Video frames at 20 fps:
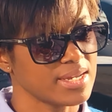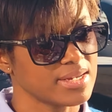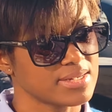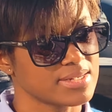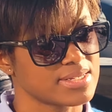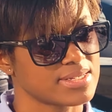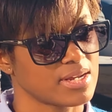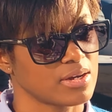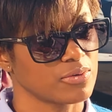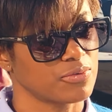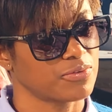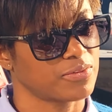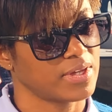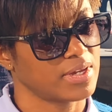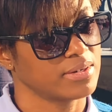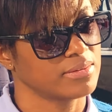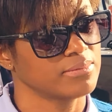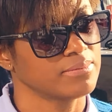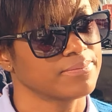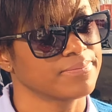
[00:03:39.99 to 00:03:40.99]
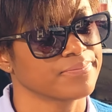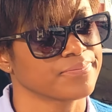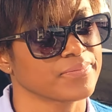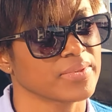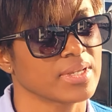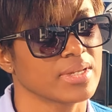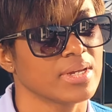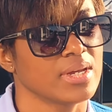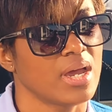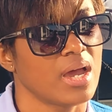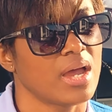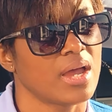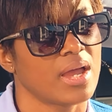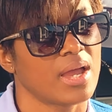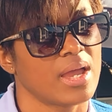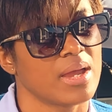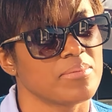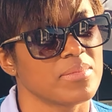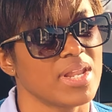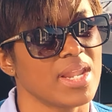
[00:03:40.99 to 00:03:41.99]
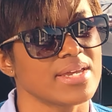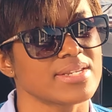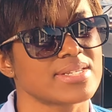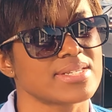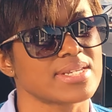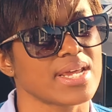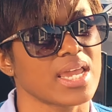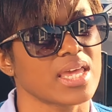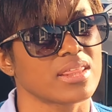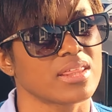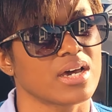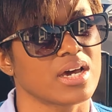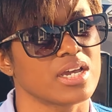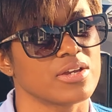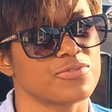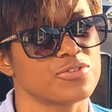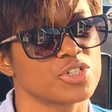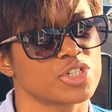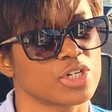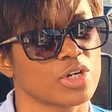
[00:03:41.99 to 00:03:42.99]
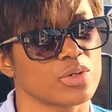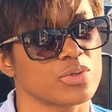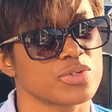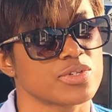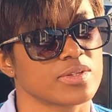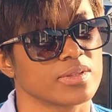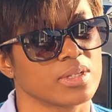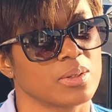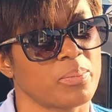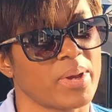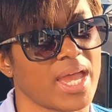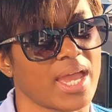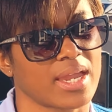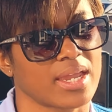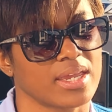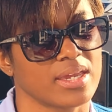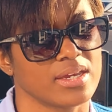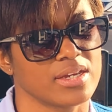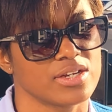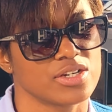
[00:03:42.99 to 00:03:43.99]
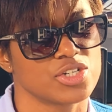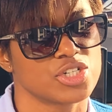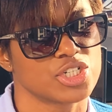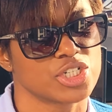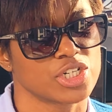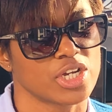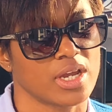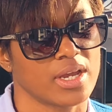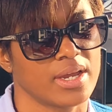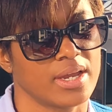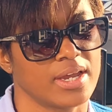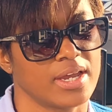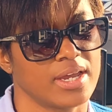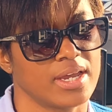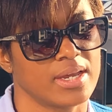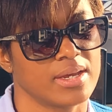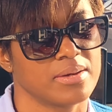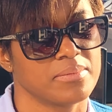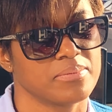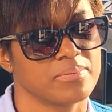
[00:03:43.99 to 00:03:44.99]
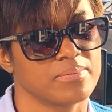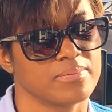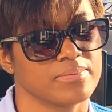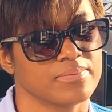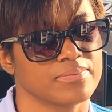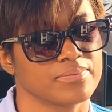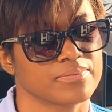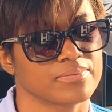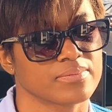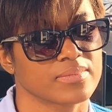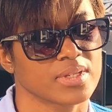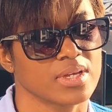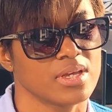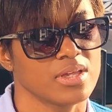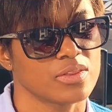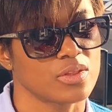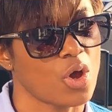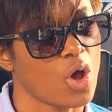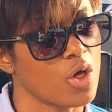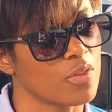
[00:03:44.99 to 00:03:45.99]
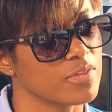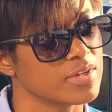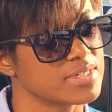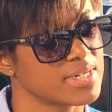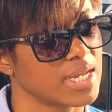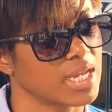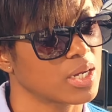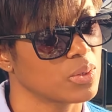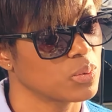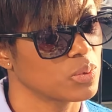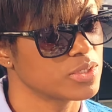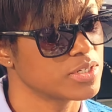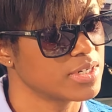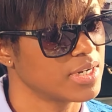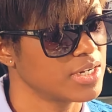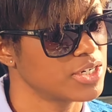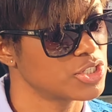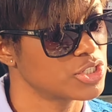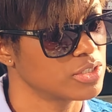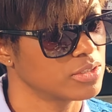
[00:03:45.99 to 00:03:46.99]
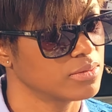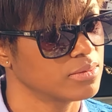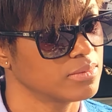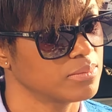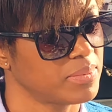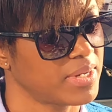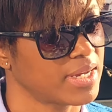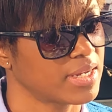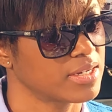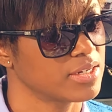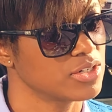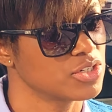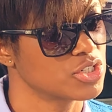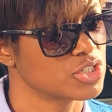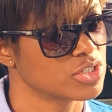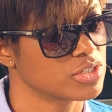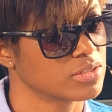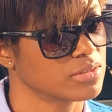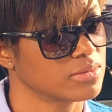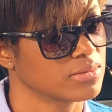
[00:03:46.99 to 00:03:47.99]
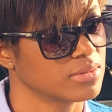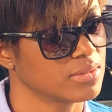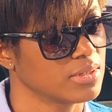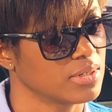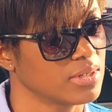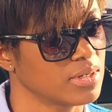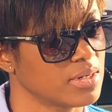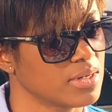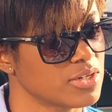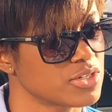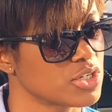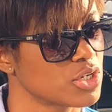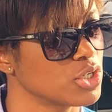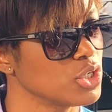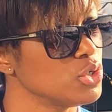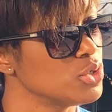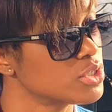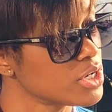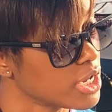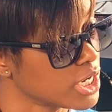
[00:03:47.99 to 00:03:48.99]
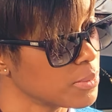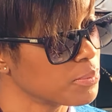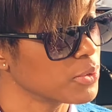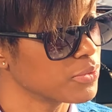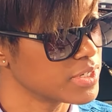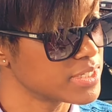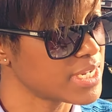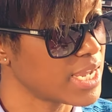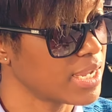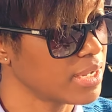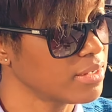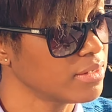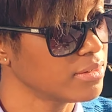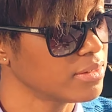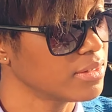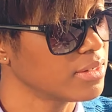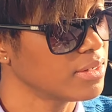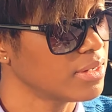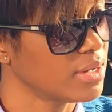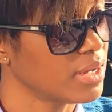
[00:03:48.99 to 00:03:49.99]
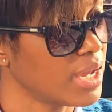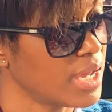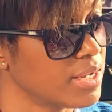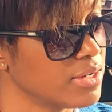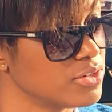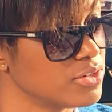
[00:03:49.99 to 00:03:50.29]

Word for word: itself then, um, let's say that I've chosen the package, um, the on the day coordination package. So you turn up on the day, and